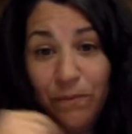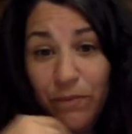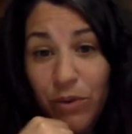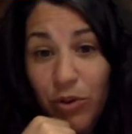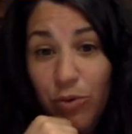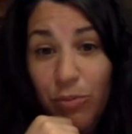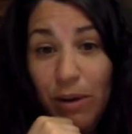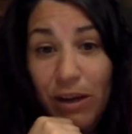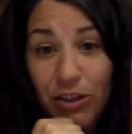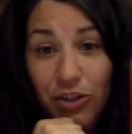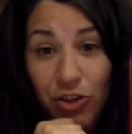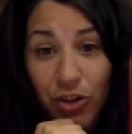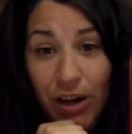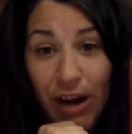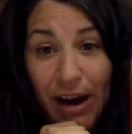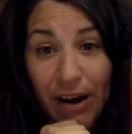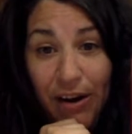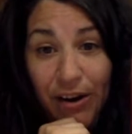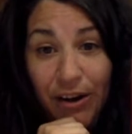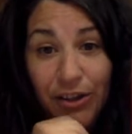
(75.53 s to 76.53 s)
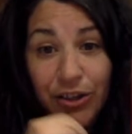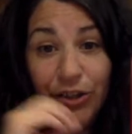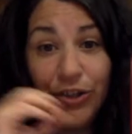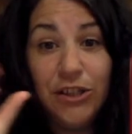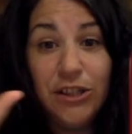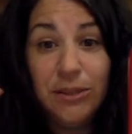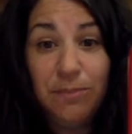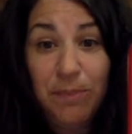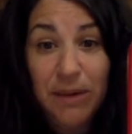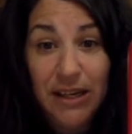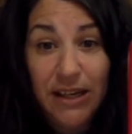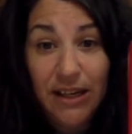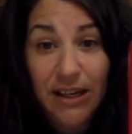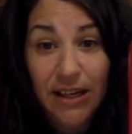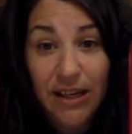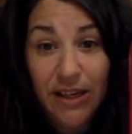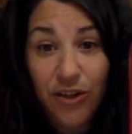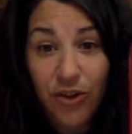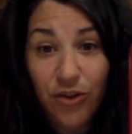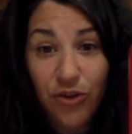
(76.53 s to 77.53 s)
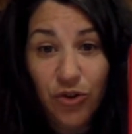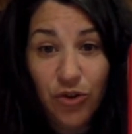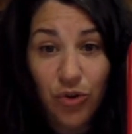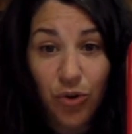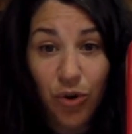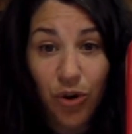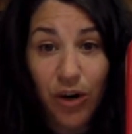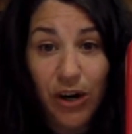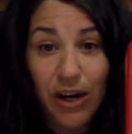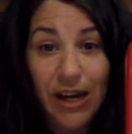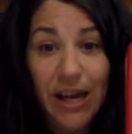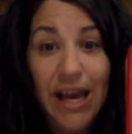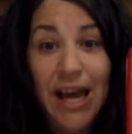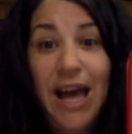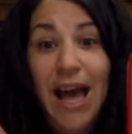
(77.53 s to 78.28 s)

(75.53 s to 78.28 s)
You made your characters speak in your story,